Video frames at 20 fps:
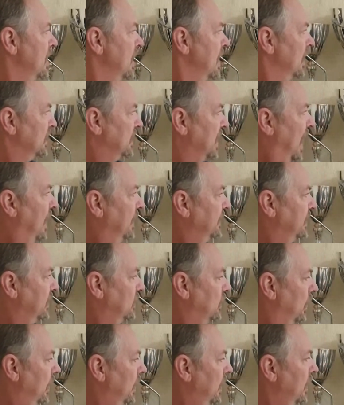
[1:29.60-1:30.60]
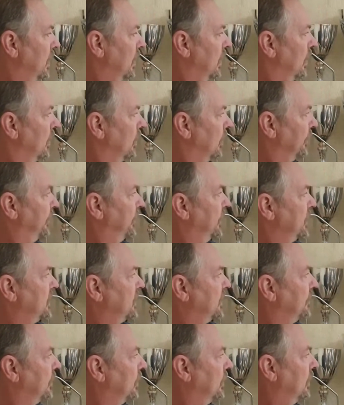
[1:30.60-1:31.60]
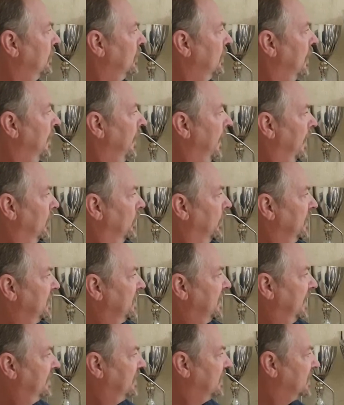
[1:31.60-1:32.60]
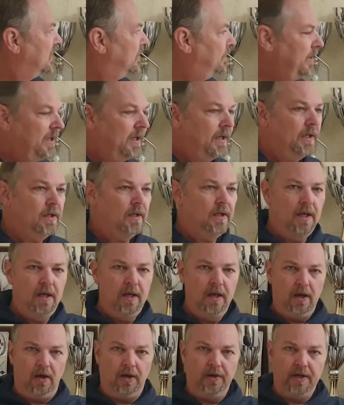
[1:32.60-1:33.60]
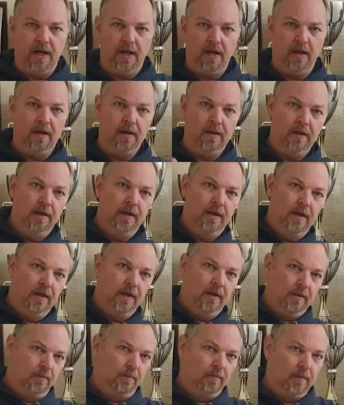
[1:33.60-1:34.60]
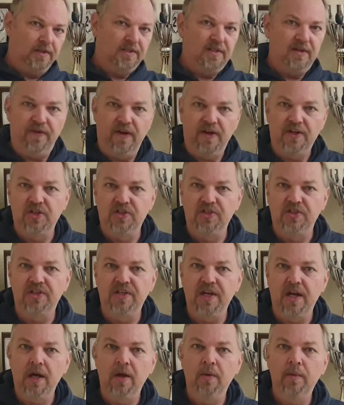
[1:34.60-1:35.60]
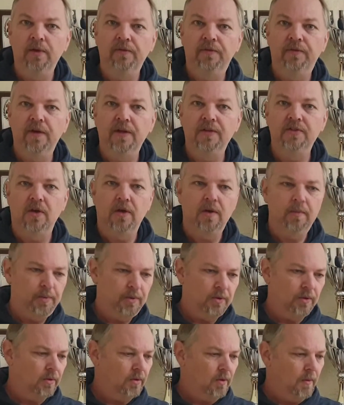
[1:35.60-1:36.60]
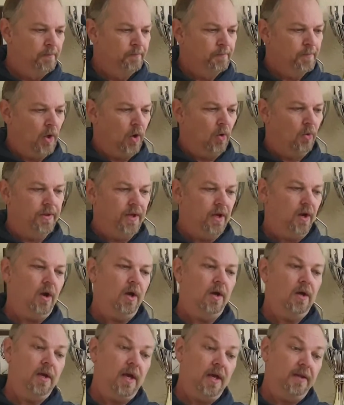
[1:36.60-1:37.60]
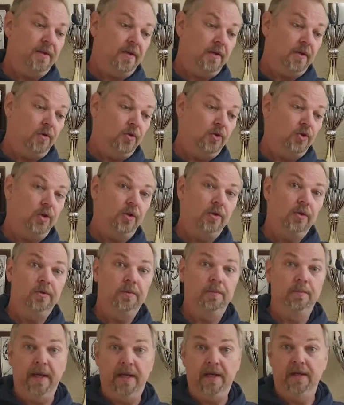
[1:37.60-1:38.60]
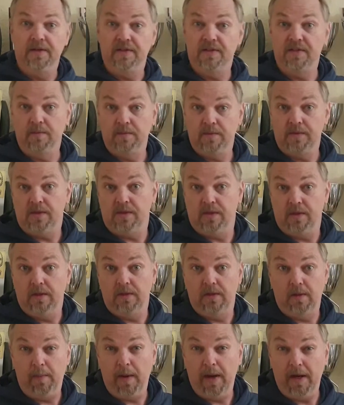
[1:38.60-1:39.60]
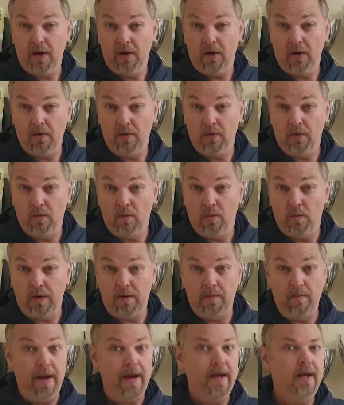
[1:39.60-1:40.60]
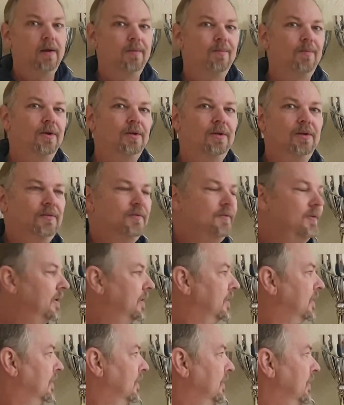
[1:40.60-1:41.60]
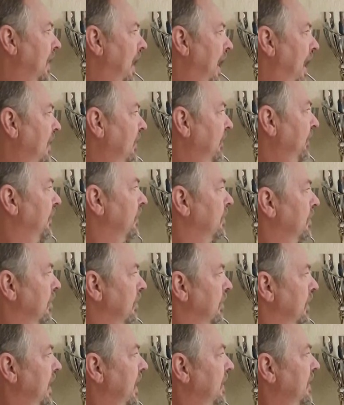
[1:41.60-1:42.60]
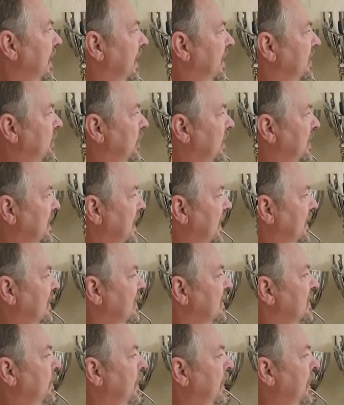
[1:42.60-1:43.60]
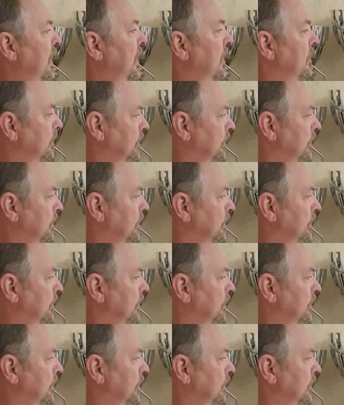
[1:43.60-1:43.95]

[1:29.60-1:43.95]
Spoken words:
So how does it work? Well, first of all, we set the speed on our multifunction steering wheel, for example, or there are other control mechanisms depending on what make and model of vehicle you have. But nonetheless, we set the speed,